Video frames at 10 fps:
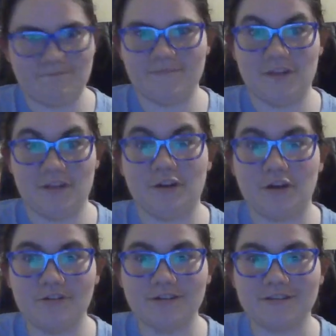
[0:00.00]

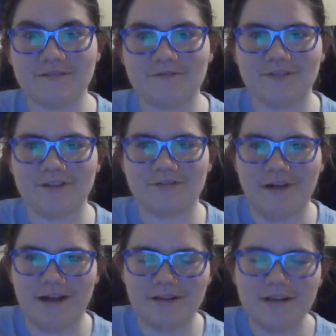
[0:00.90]
Yakuza for a little
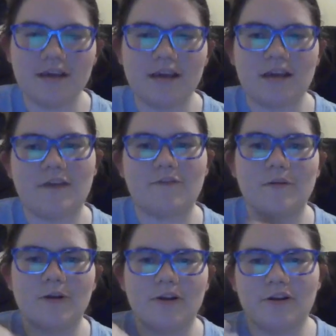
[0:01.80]
while, and after
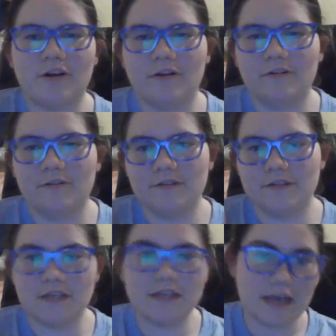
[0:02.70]
Mariko is
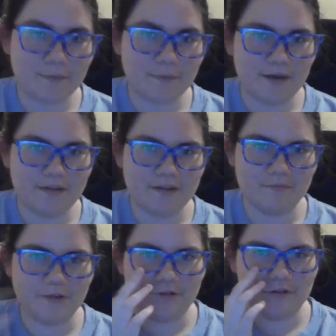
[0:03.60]
kidnapped by them,
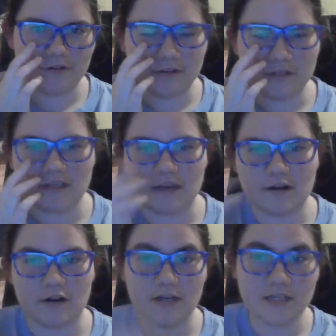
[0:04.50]
Logan learns that
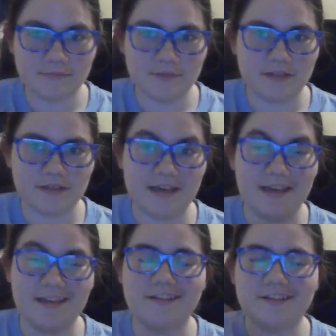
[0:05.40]
her husband
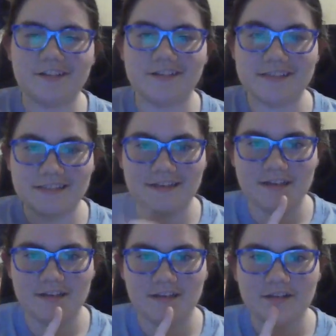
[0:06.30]
and Yoshida's
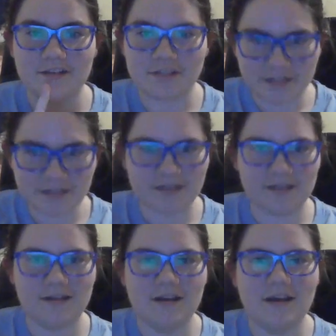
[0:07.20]
son,
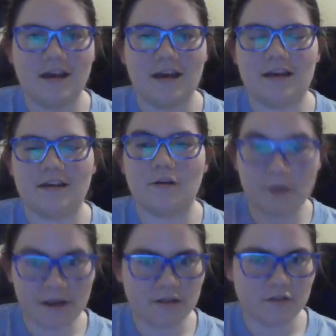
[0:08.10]
Shingen, had
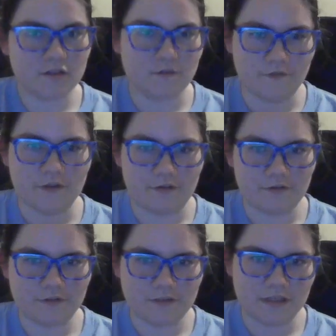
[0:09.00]
arranged for the
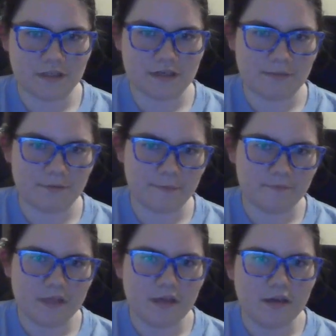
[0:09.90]
Yakuza to kidnap her.
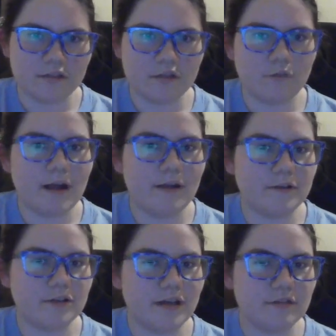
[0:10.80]
So while
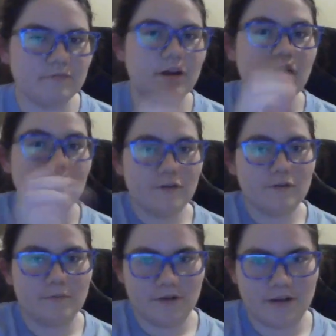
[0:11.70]
trying to recover
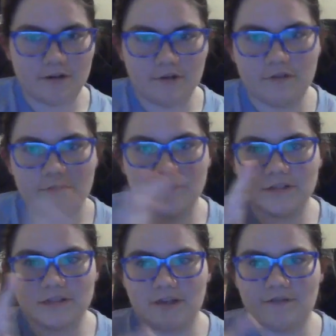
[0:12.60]
Mariko, Logan
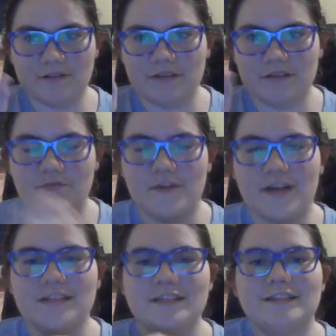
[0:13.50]
discovers a
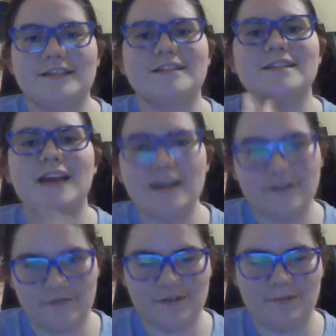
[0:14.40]
device inside
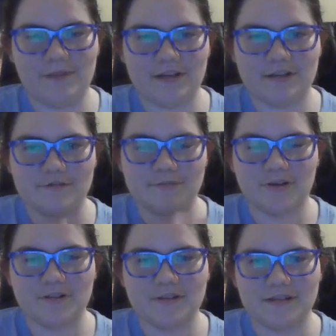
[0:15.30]
of him that is
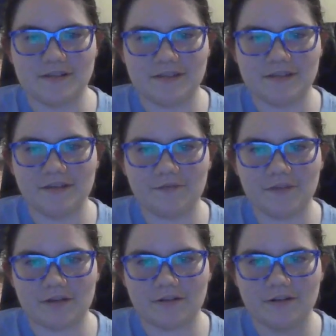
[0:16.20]
repressing his healing
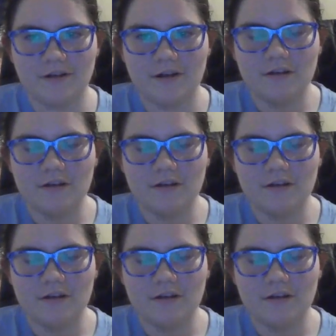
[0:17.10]
factor.